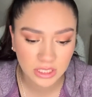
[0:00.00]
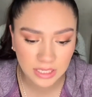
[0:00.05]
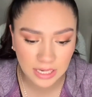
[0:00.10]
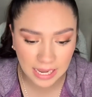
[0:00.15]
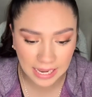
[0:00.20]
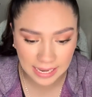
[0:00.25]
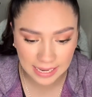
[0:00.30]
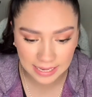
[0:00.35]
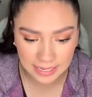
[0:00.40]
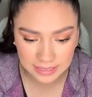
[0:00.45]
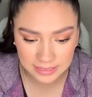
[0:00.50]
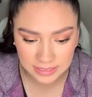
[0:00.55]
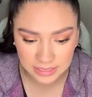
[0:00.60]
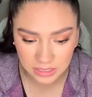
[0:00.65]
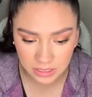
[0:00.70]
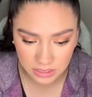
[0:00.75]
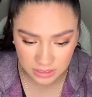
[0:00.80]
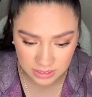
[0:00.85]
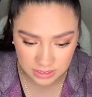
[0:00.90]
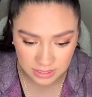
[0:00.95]
and it is
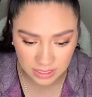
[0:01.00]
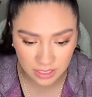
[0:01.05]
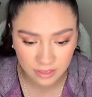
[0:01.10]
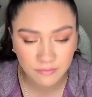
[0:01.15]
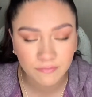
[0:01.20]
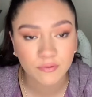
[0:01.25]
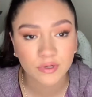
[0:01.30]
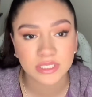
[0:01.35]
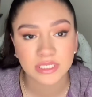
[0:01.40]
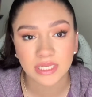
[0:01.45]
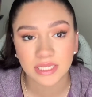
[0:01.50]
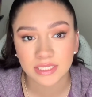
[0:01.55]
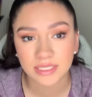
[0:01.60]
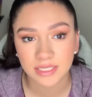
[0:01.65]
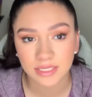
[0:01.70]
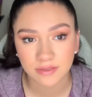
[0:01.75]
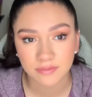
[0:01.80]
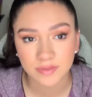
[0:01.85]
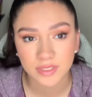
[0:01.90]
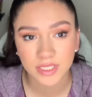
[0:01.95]
safe for sensitive
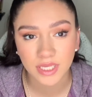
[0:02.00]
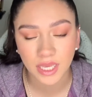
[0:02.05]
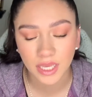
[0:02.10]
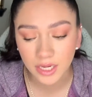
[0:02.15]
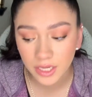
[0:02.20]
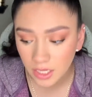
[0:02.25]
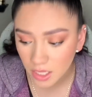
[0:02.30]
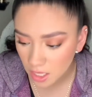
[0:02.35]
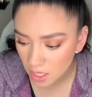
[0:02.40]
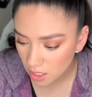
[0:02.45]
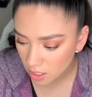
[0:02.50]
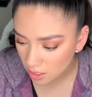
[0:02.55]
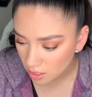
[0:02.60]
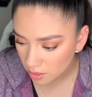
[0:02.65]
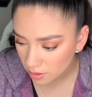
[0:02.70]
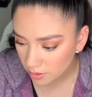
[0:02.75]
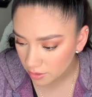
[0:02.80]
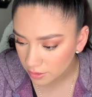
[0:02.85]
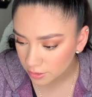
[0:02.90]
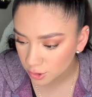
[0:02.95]
skin.
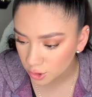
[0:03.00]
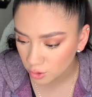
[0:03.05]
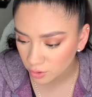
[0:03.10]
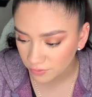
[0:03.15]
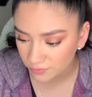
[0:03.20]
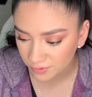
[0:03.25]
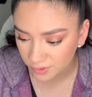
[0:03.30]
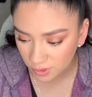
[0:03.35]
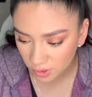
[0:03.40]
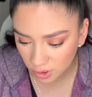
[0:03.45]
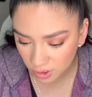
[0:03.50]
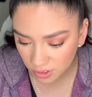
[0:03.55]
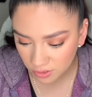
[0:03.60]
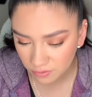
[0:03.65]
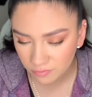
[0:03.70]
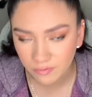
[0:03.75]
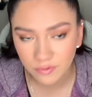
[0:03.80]
So if you're looking for a